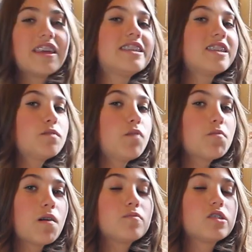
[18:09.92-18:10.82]
this is
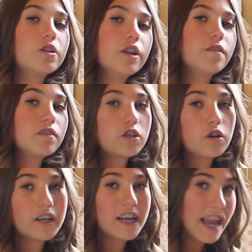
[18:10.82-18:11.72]
my mum's Louis
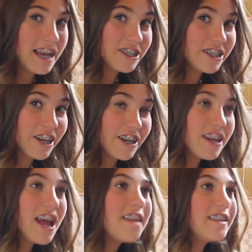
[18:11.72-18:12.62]
Vuitton
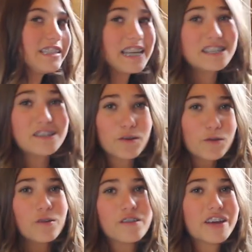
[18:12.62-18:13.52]
collection. This isn't
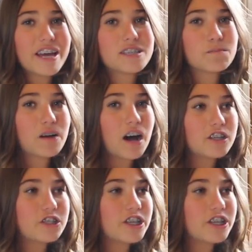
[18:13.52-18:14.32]
all of it, but